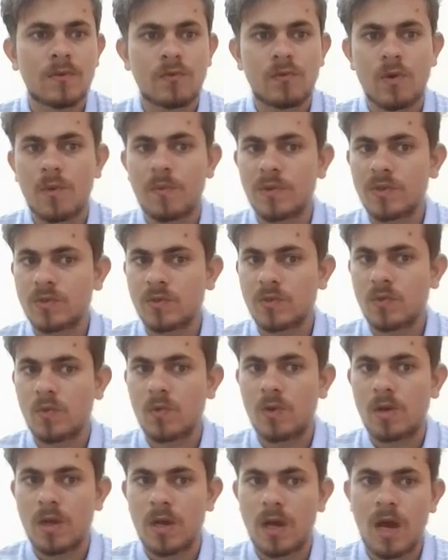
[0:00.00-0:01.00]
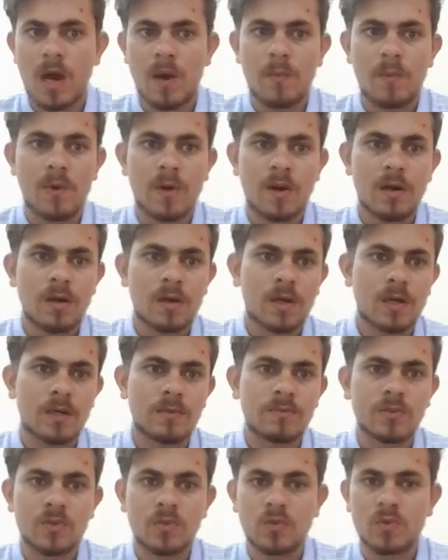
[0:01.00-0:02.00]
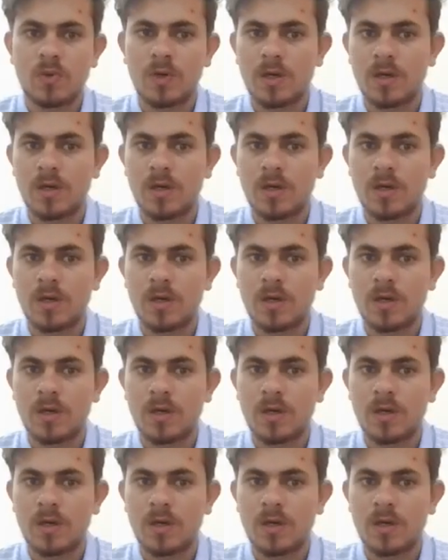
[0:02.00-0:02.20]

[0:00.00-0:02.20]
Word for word: from school, Abra, comes to